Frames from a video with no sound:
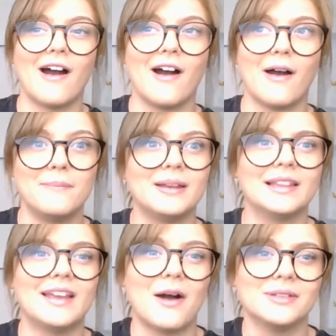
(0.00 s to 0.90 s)

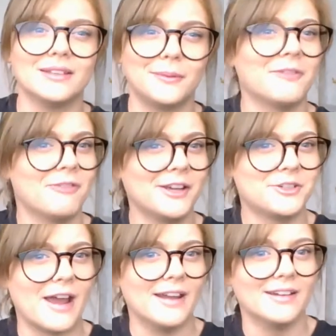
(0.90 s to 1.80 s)
admittedly, I was a little bit
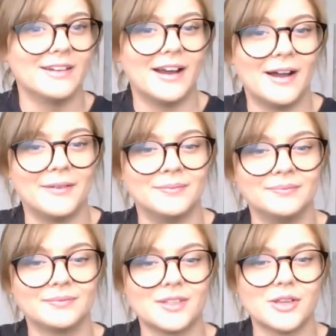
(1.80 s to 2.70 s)
frustrated.
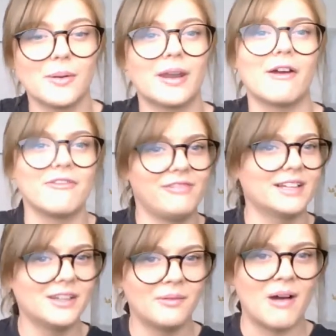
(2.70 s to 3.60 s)
So when I
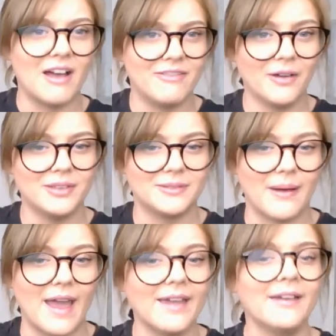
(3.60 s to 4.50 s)
reflected on why I felt this
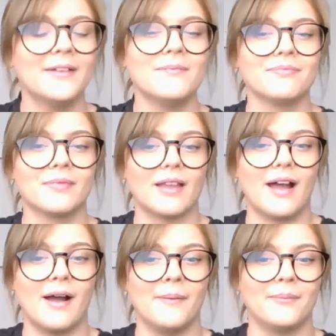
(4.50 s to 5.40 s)
way,
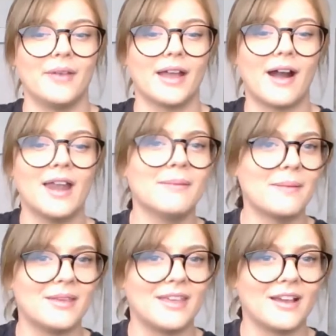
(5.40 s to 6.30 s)
it kind of
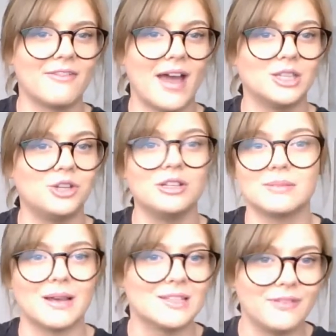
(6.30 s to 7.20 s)
made me think of how
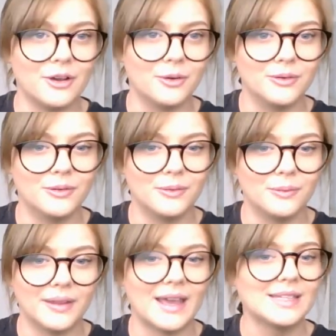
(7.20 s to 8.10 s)
students must feel
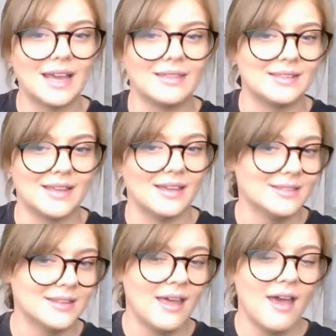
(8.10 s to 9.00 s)
when they take these
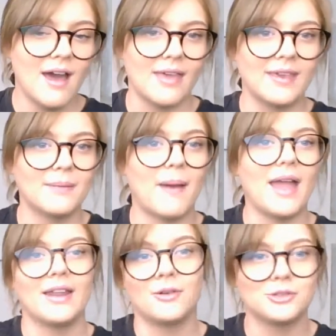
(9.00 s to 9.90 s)
tests. I think
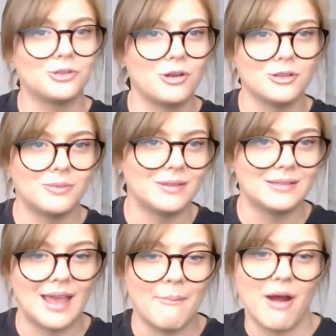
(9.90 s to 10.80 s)
painting all students with the
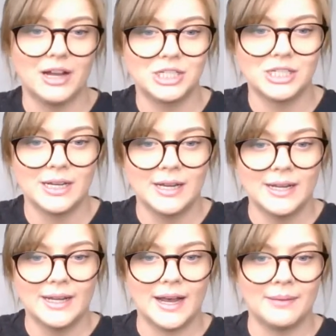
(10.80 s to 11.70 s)
same brush
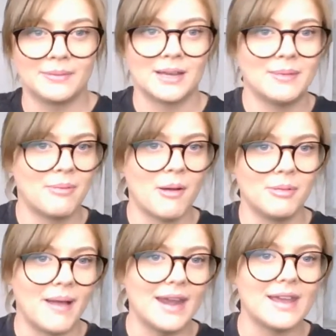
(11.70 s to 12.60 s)
can be
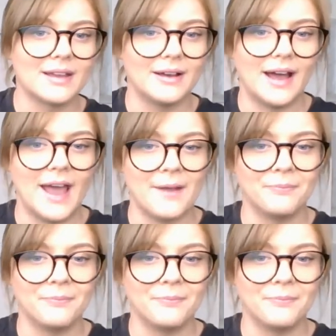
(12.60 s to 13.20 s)
problematic. I